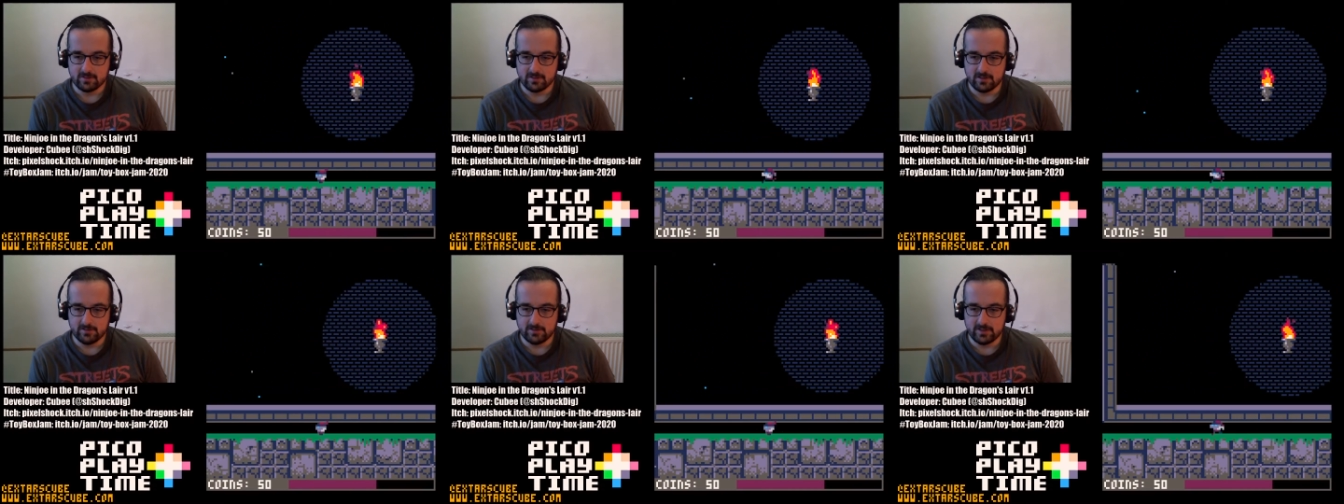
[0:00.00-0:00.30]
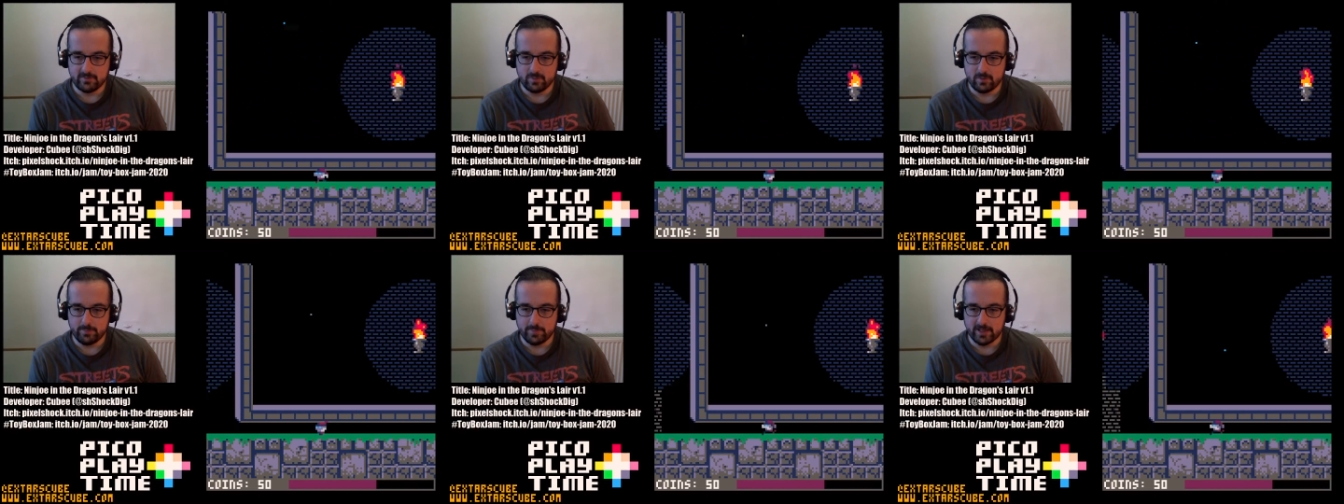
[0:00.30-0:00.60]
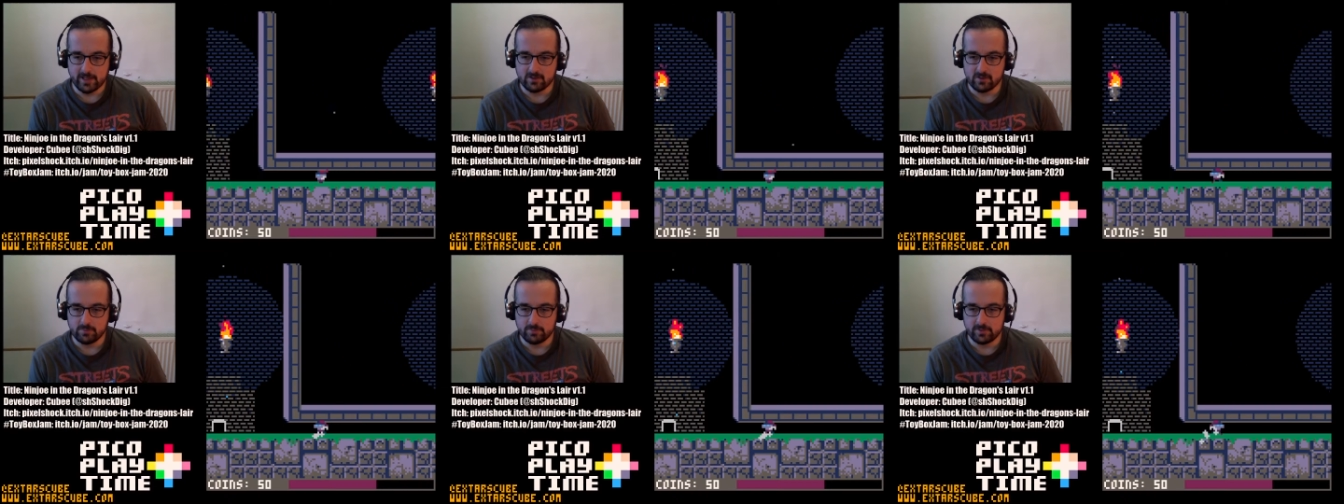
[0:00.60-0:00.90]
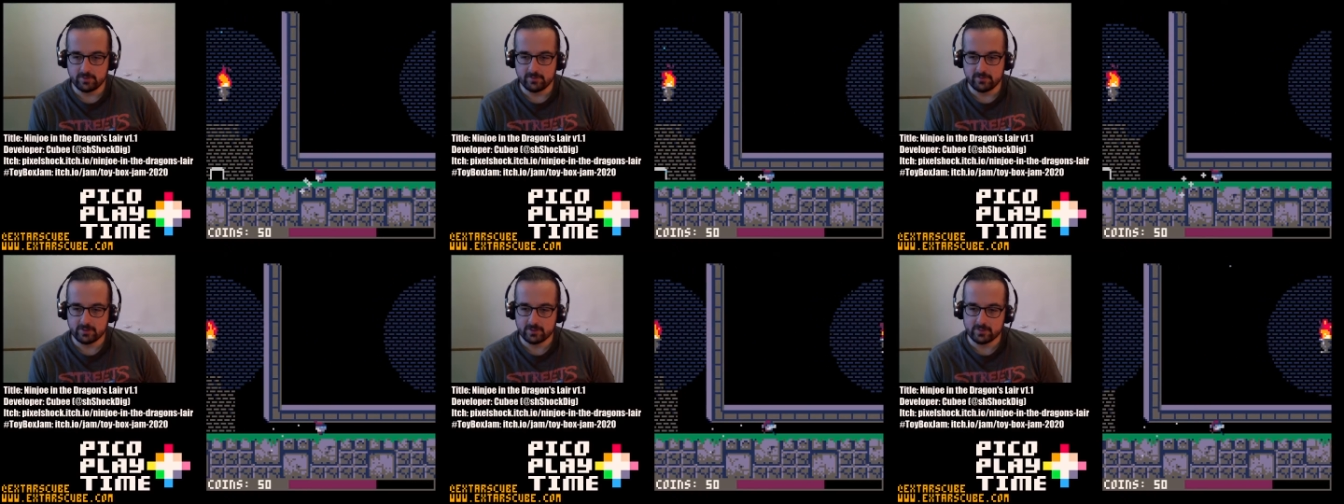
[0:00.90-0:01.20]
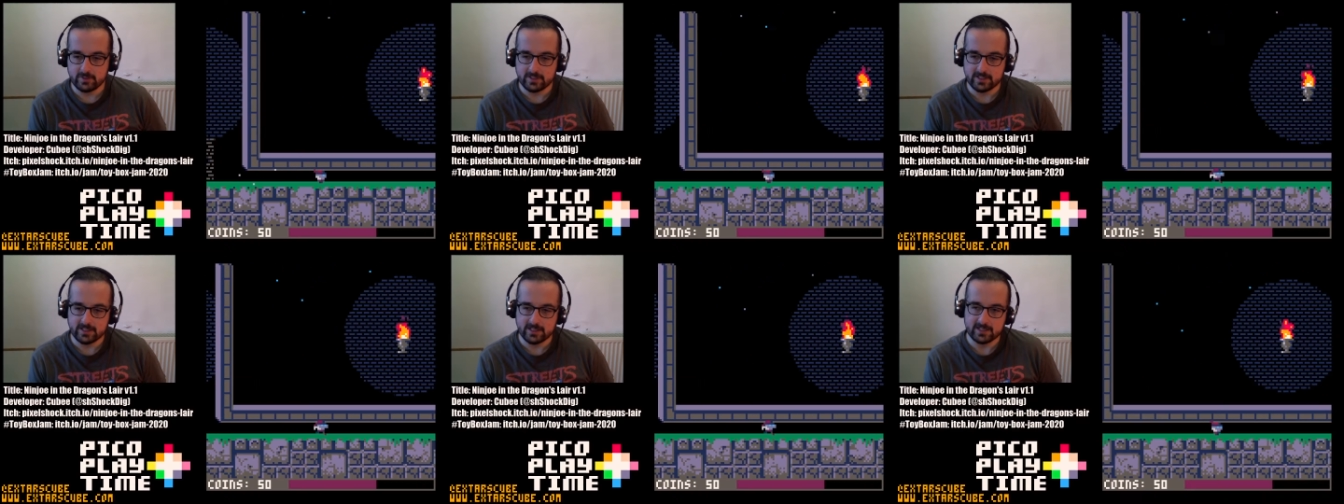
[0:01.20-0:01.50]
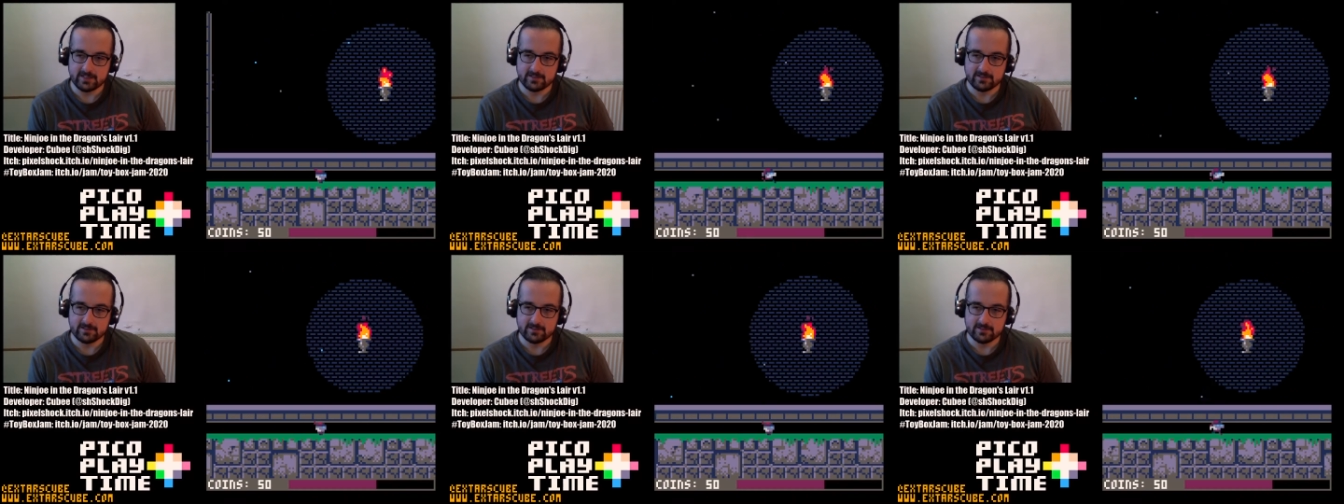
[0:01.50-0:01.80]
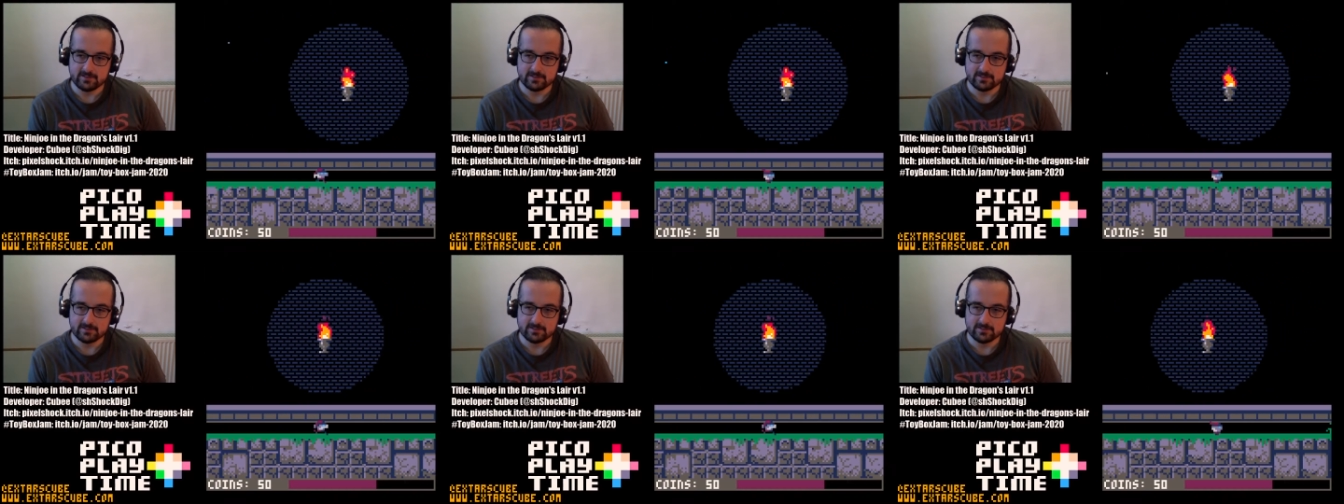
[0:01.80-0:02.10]
Let's see if we back up, does it do it again?
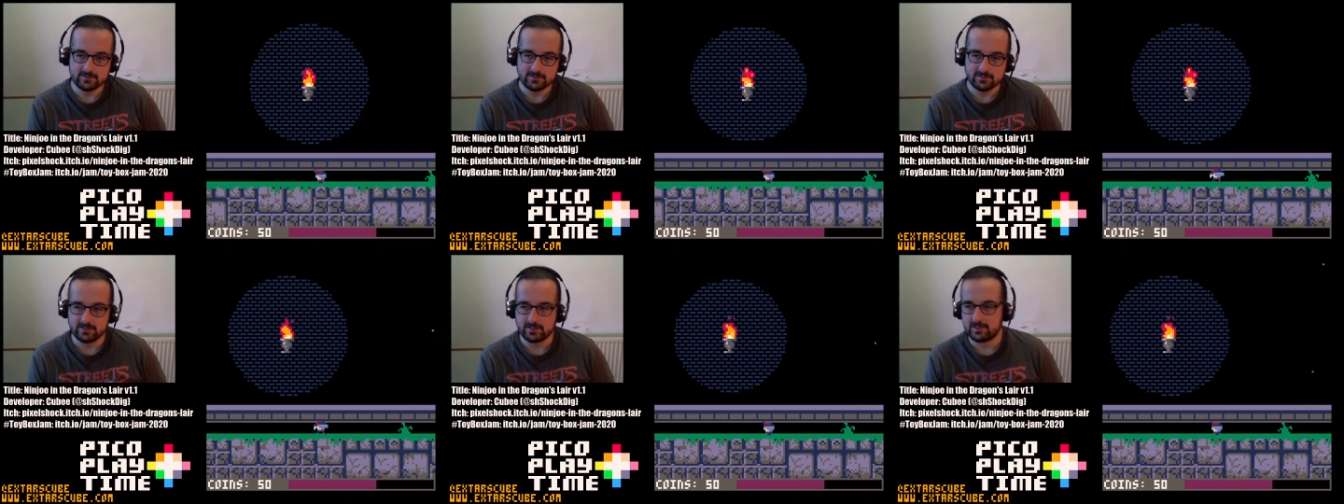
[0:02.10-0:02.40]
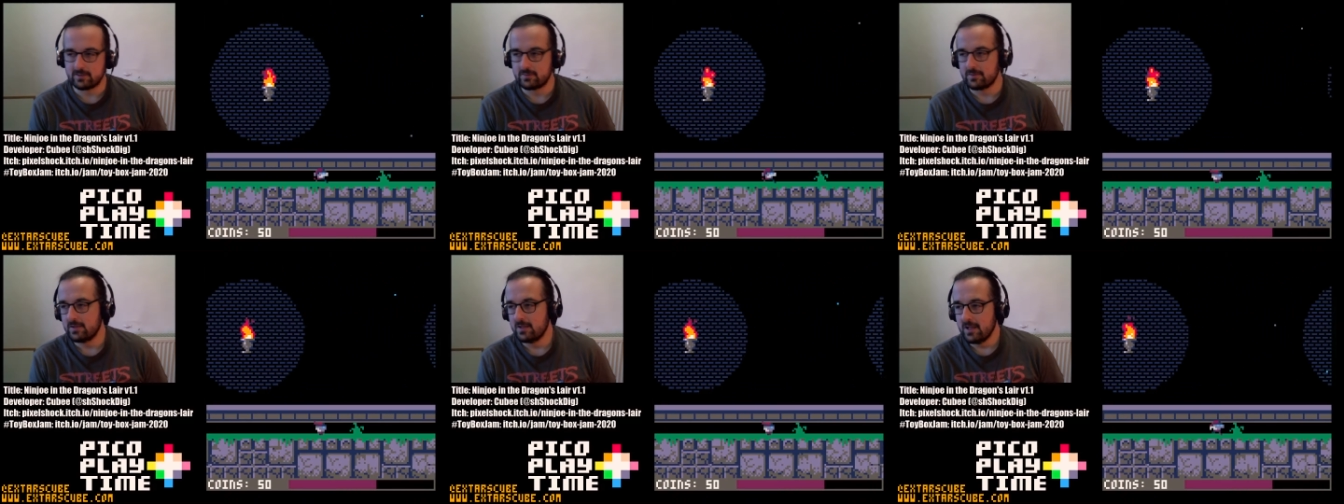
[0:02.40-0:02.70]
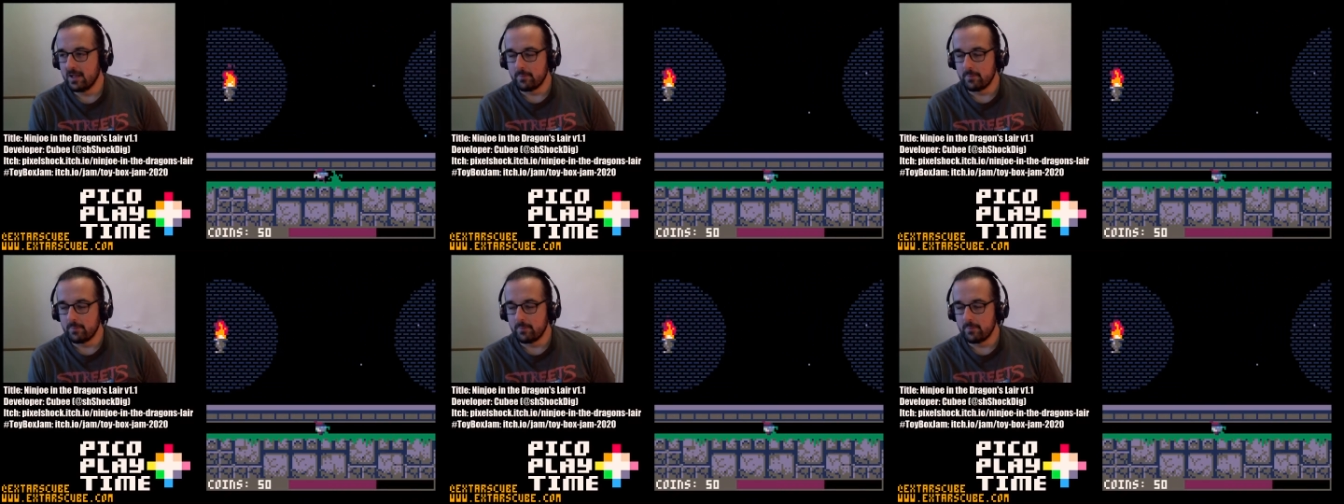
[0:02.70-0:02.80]
No.